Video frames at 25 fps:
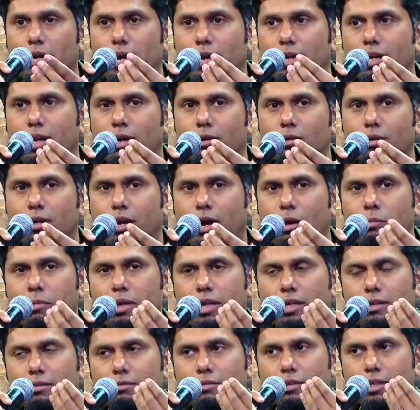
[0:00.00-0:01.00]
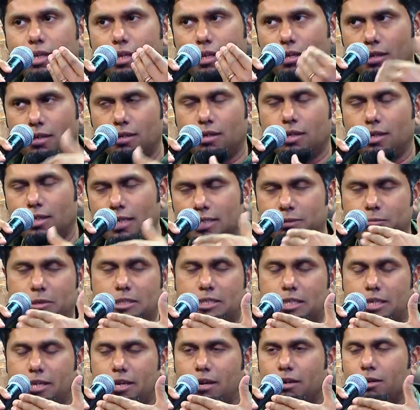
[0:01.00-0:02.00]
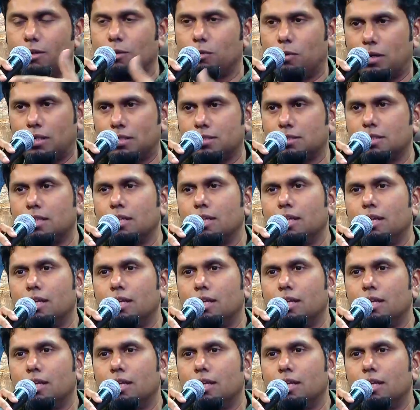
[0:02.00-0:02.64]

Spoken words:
are now coming here, especially younger ones,